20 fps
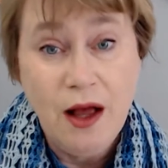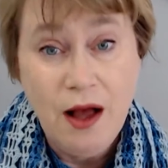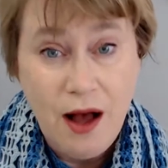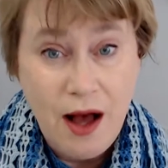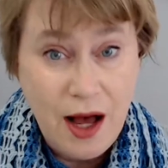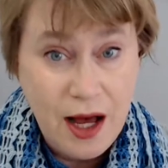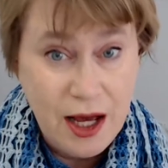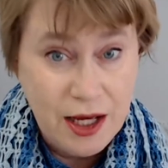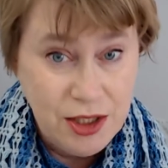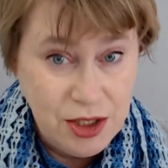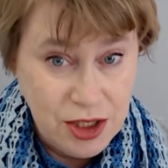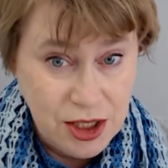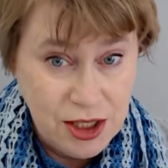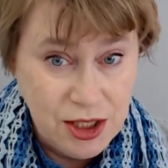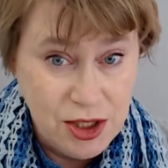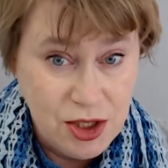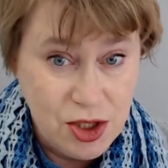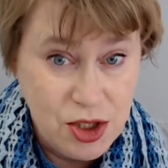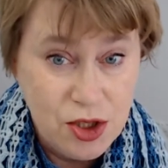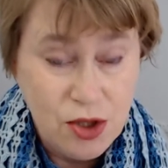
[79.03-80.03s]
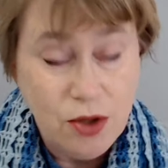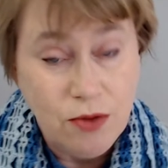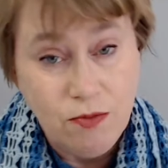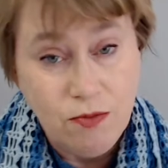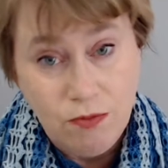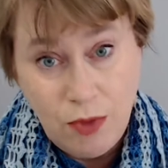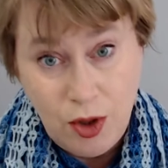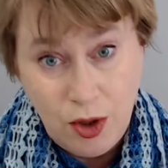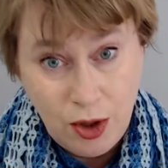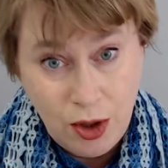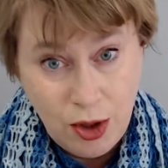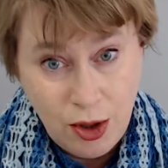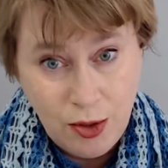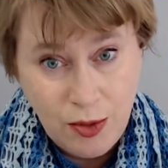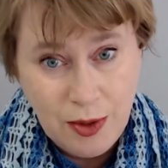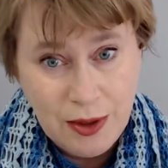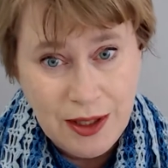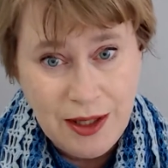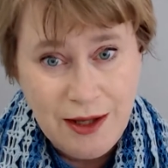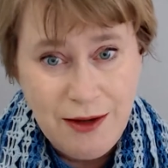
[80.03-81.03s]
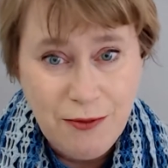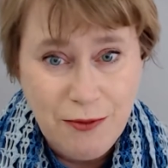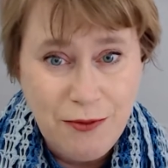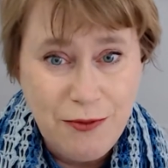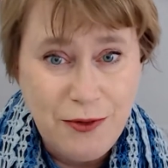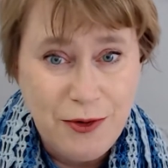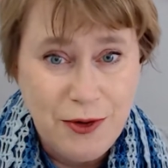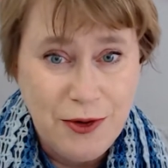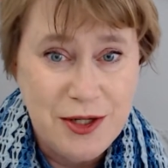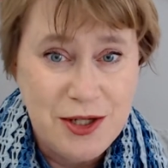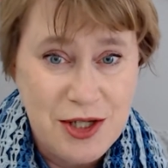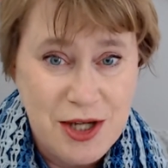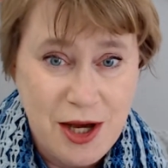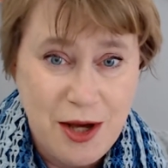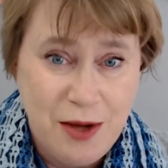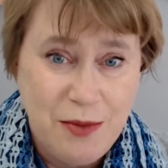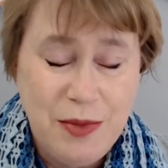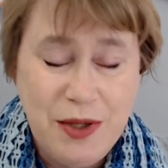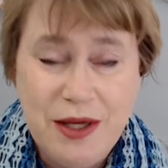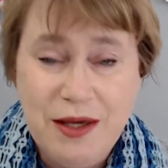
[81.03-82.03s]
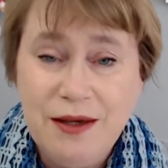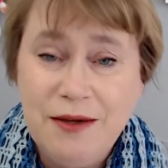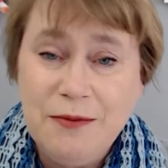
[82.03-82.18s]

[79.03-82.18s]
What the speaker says: I teach locally for the time being.